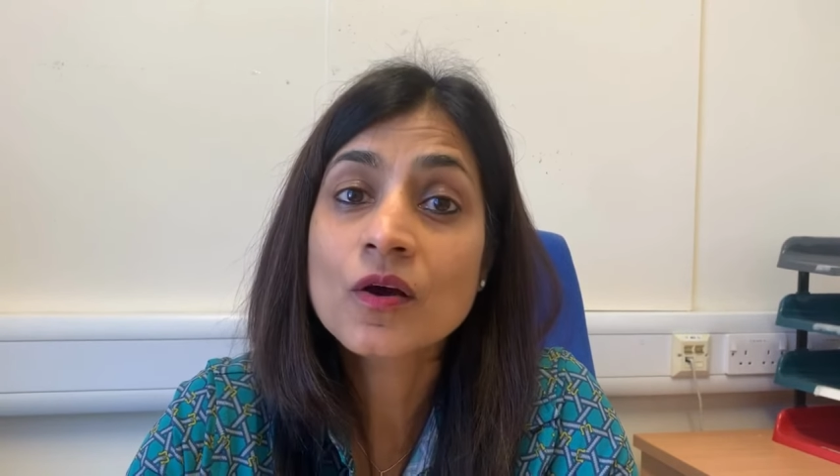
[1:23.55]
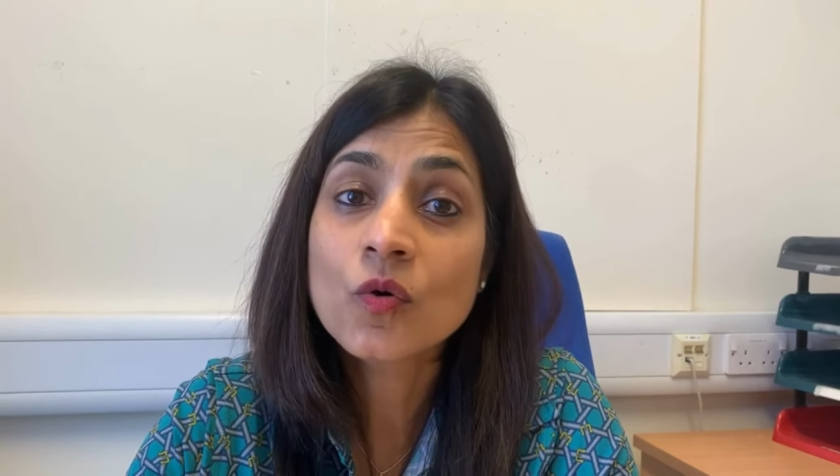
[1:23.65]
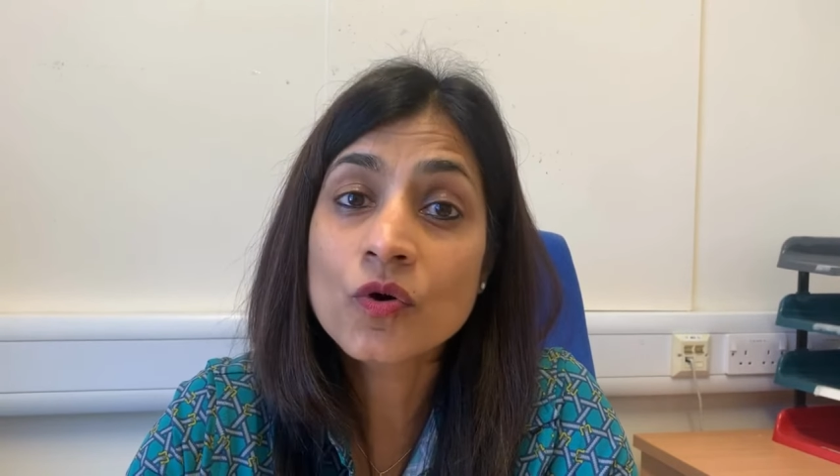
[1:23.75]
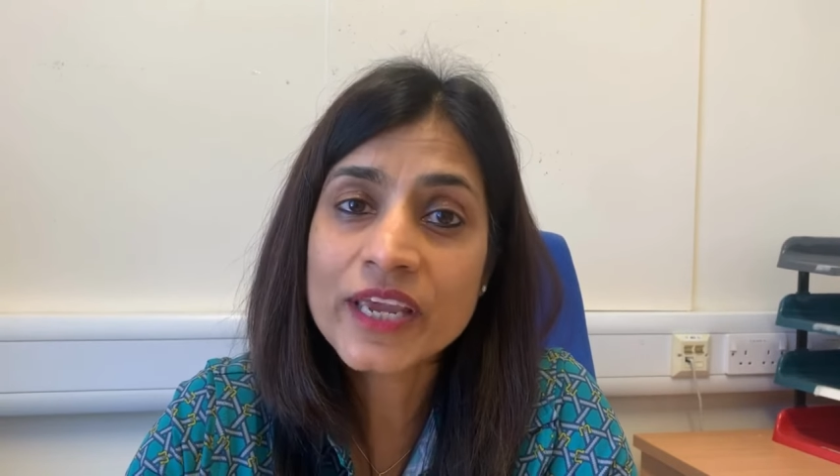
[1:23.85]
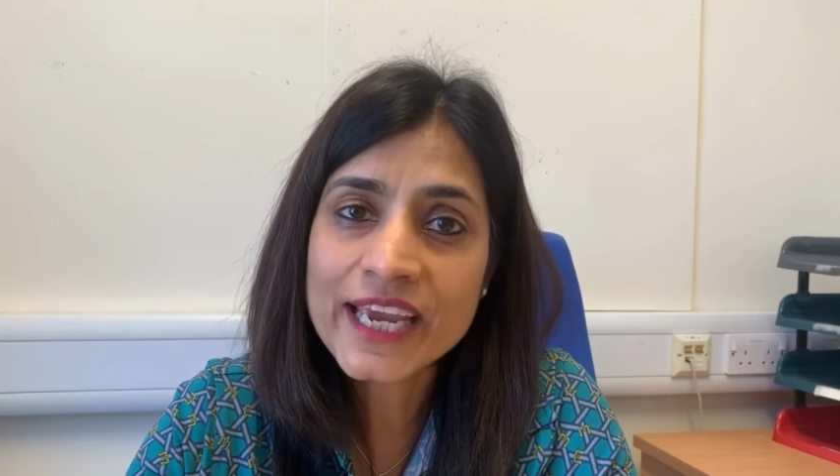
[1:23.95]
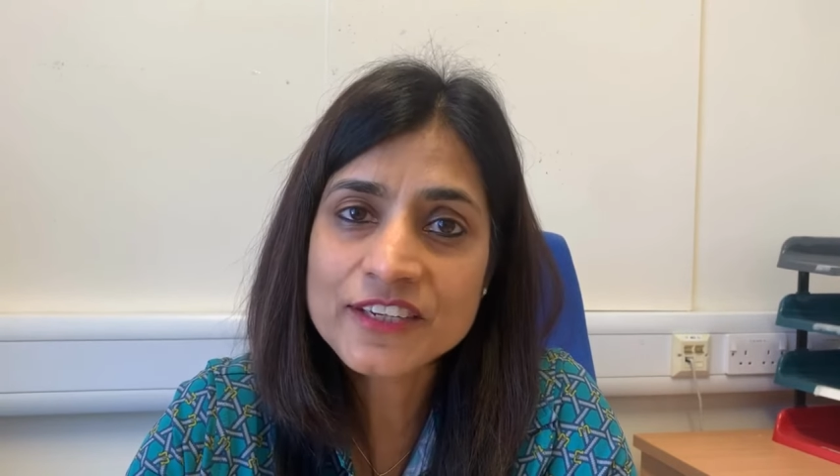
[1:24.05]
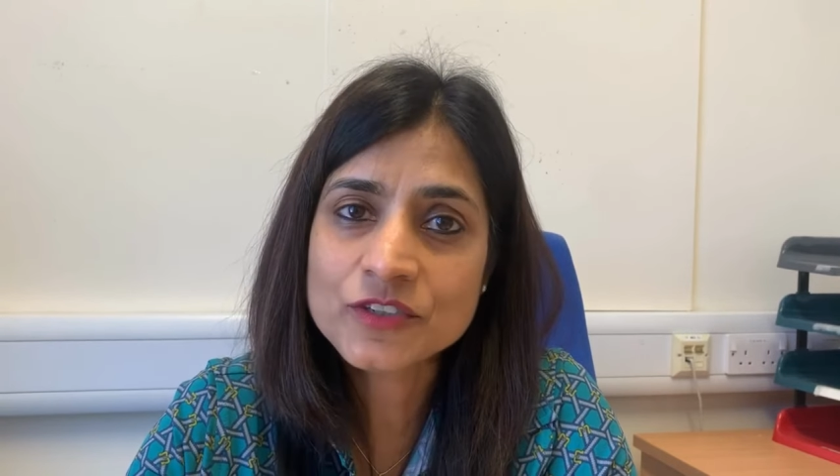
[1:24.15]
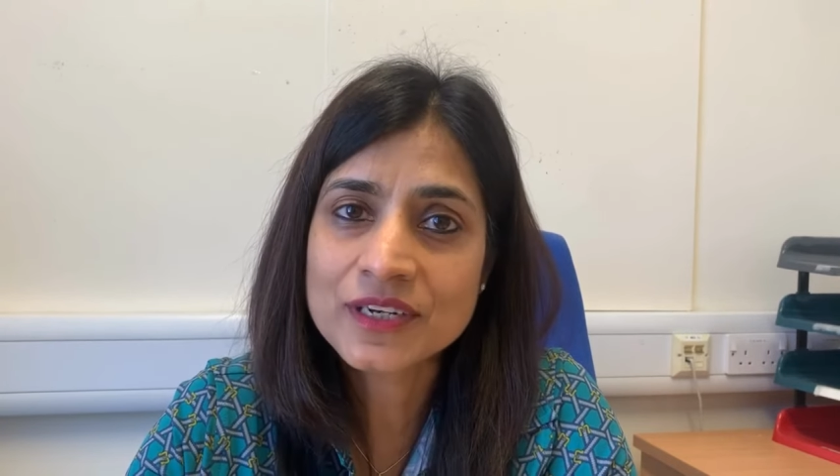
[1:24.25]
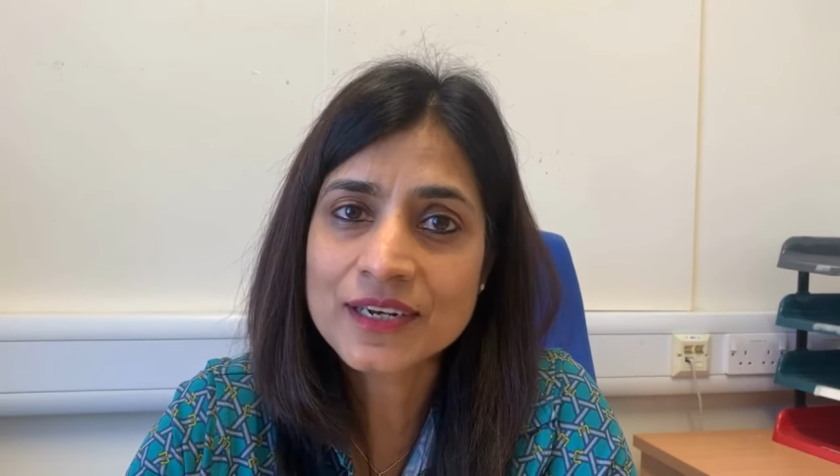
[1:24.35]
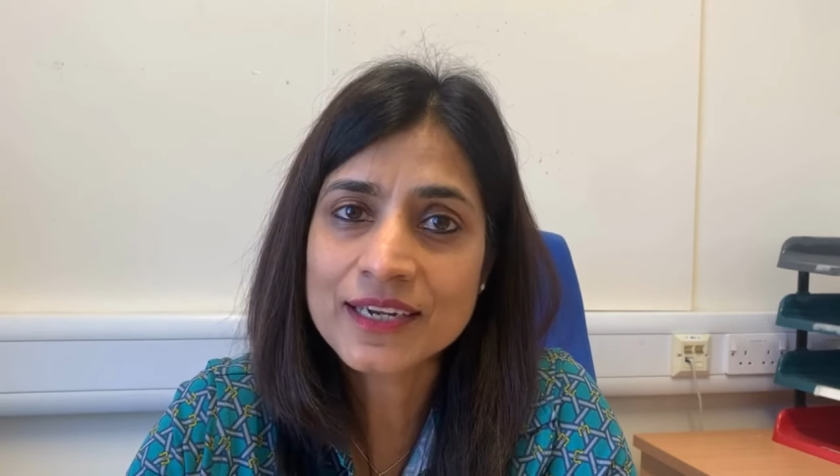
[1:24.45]

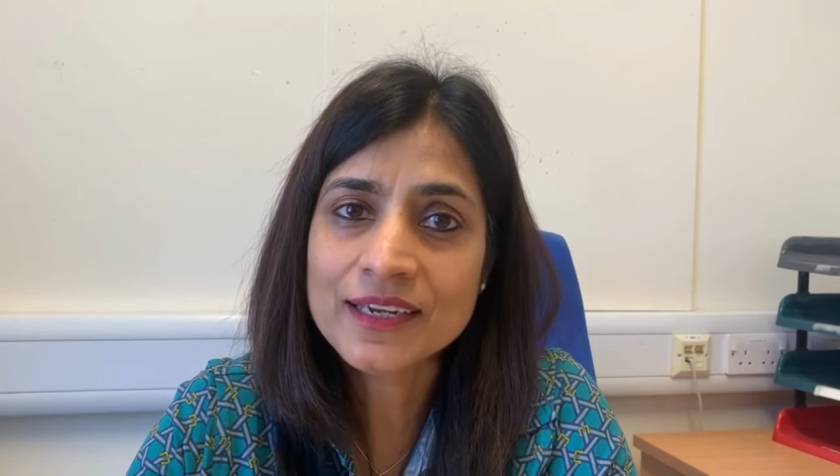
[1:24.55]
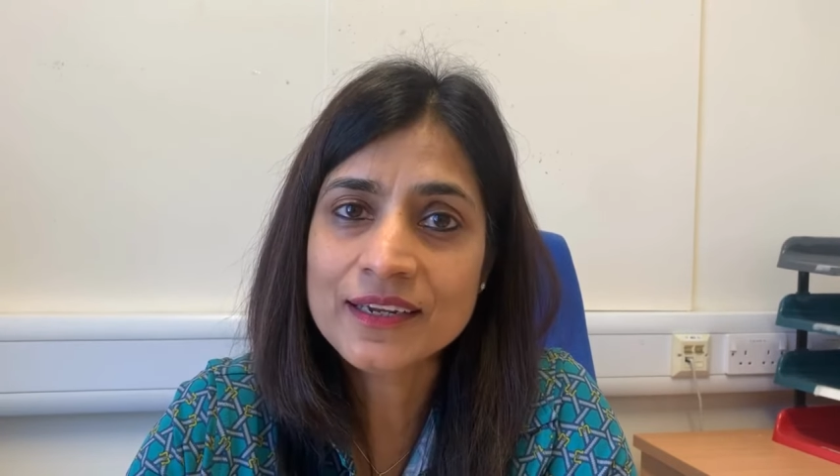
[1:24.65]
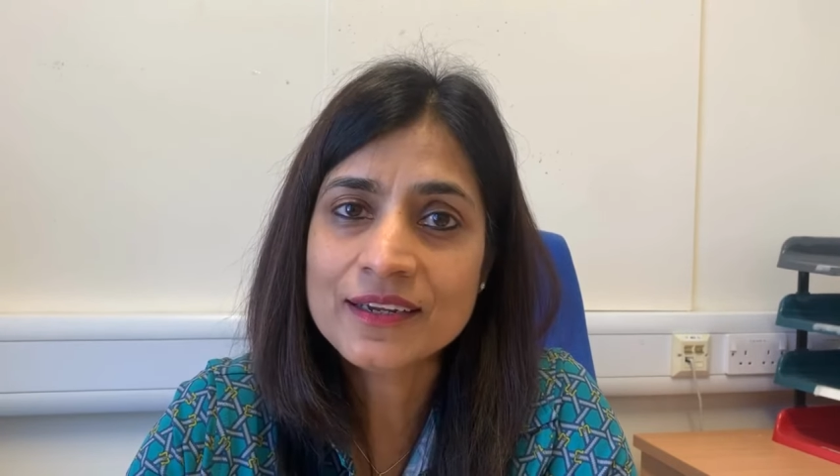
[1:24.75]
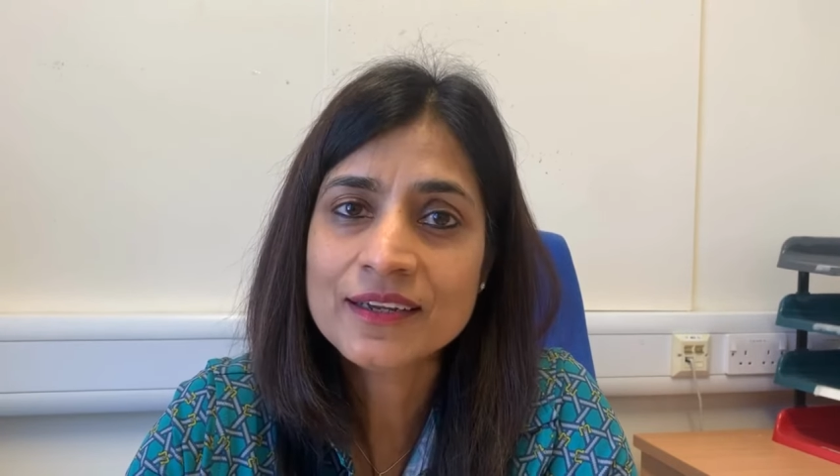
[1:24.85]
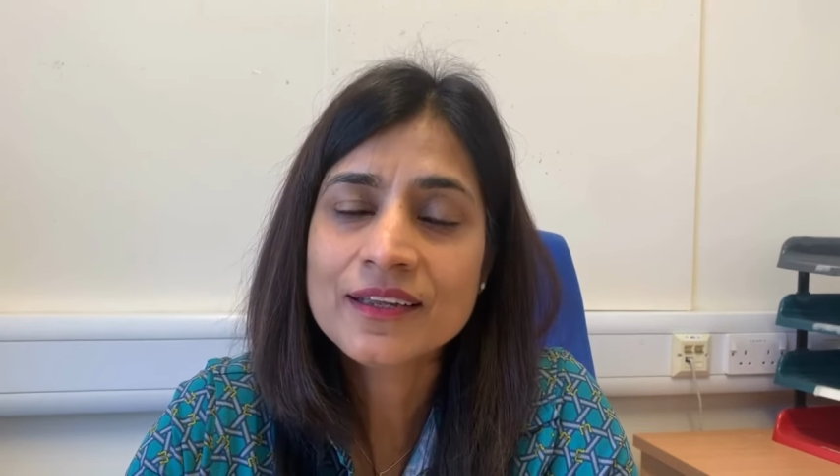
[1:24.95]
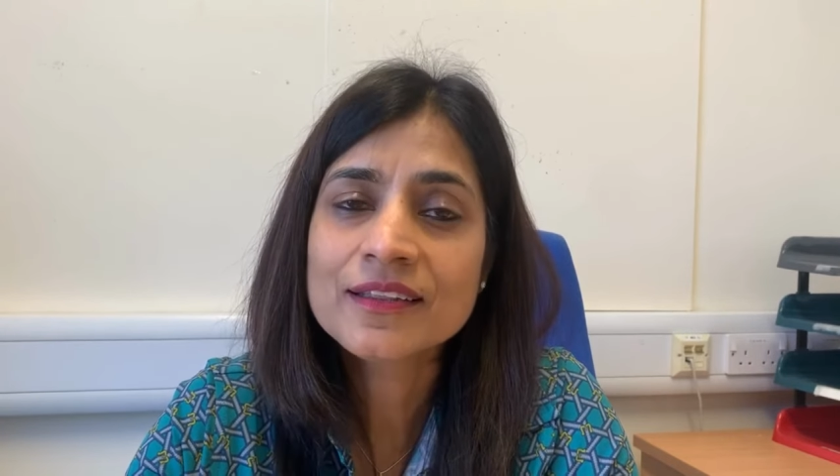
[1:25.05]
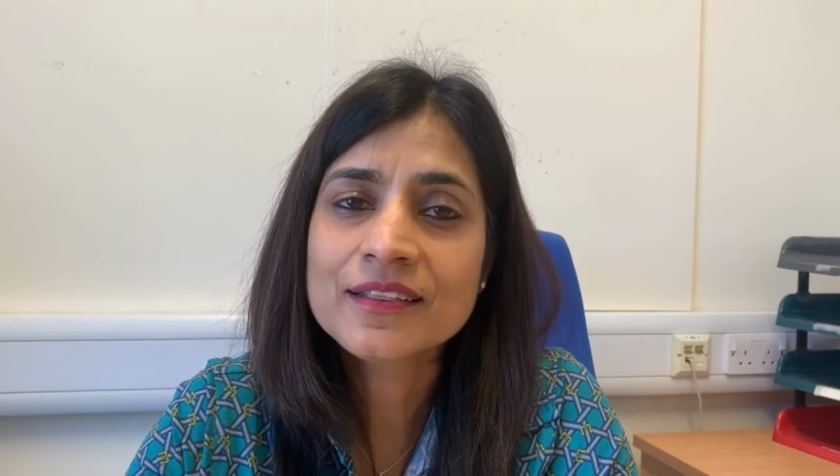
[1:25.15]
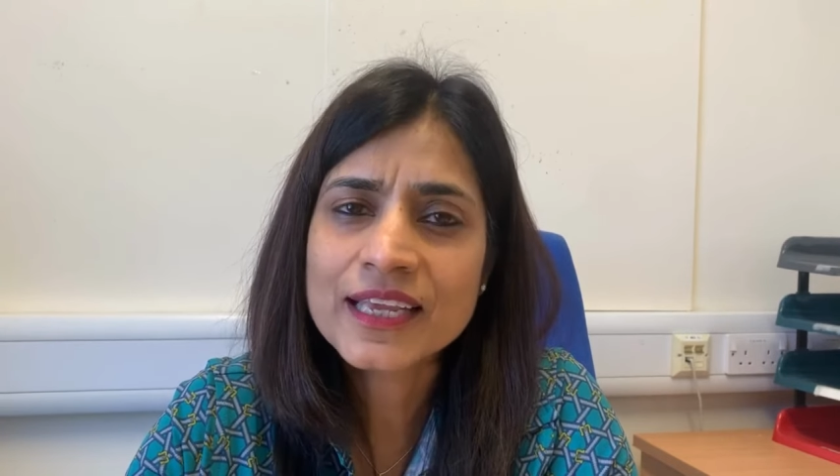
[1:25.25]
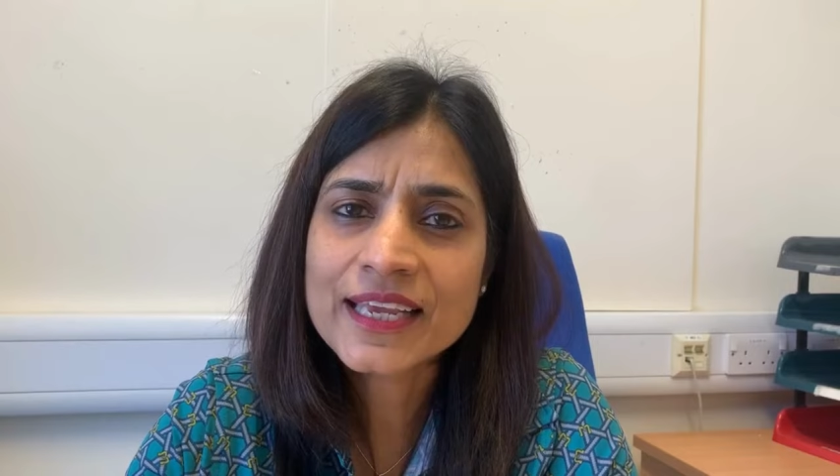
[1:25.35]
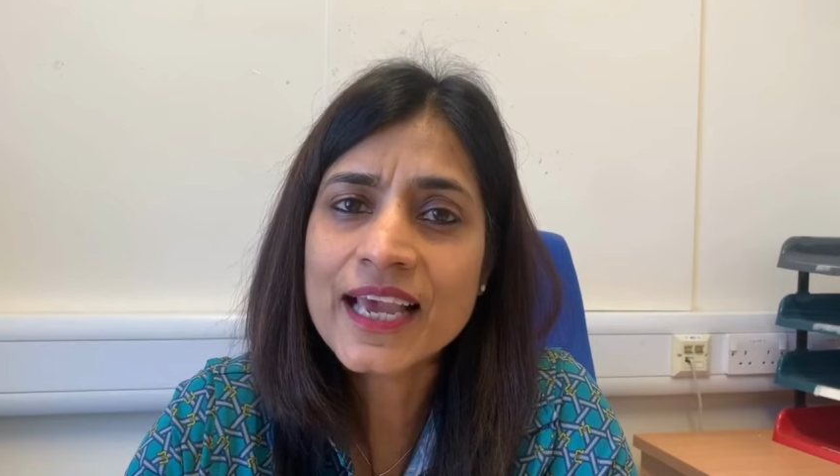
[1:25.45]
Occasionally,
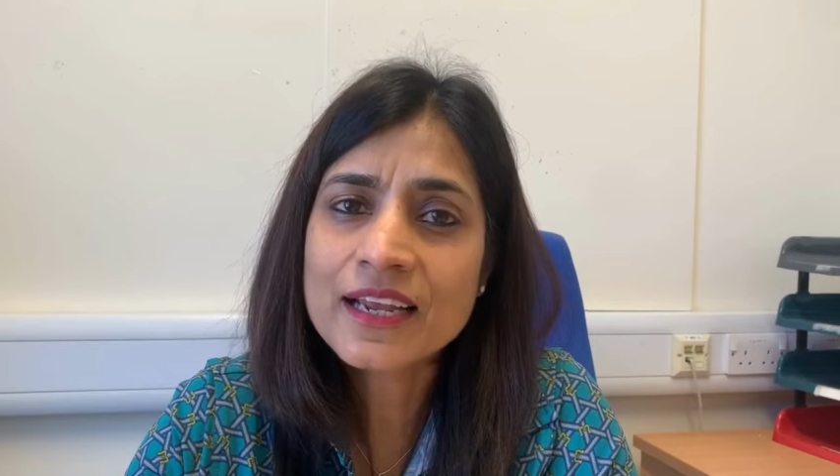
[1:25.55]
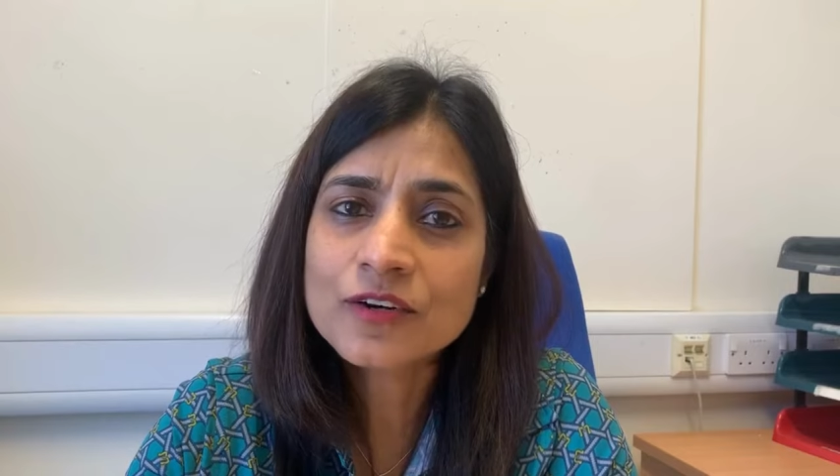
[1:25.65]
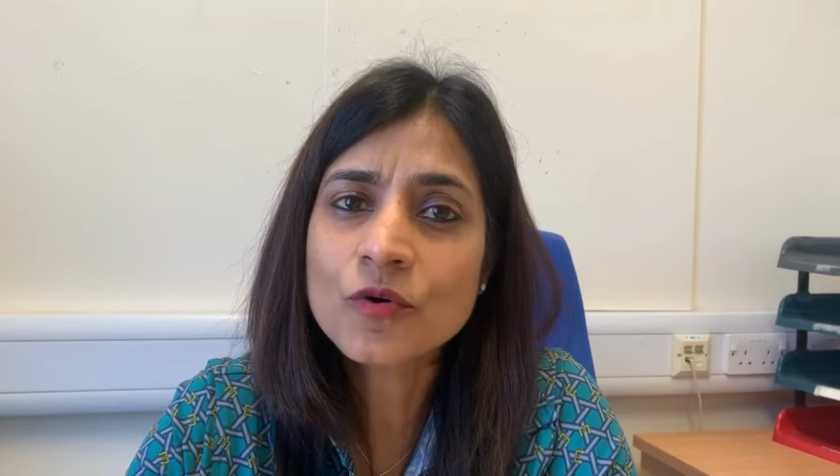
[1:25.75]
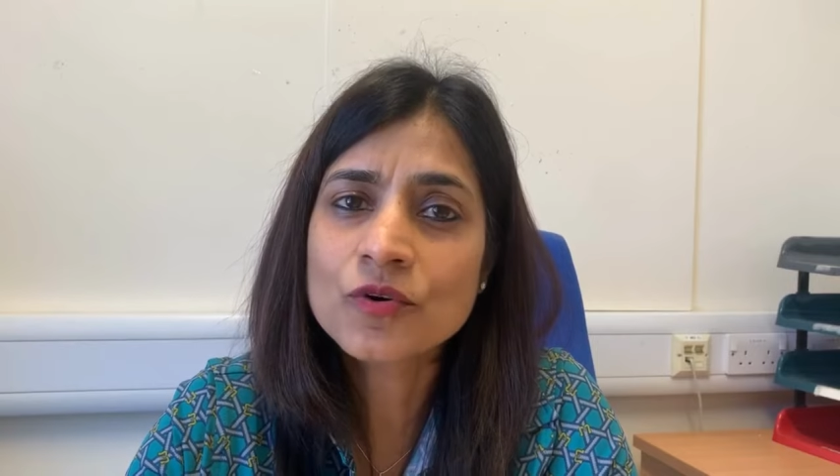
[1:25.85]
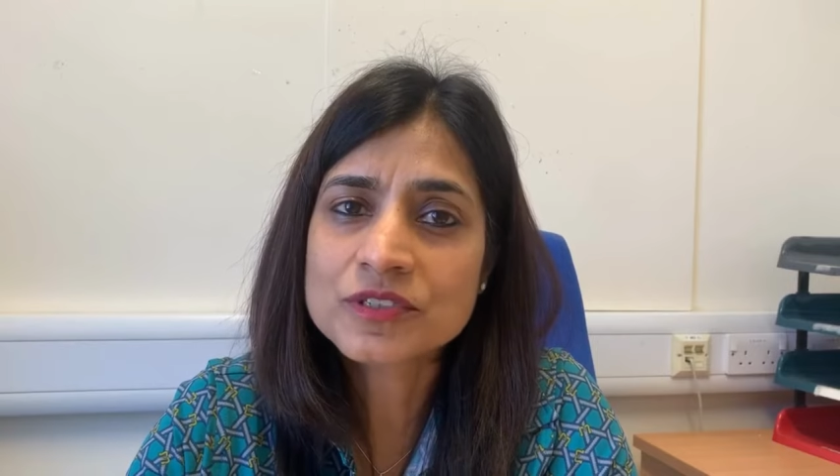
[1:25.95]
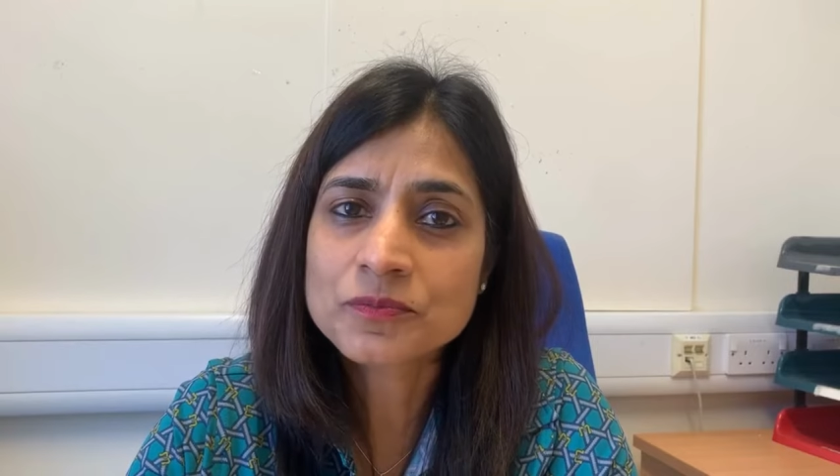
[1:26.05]
they can cause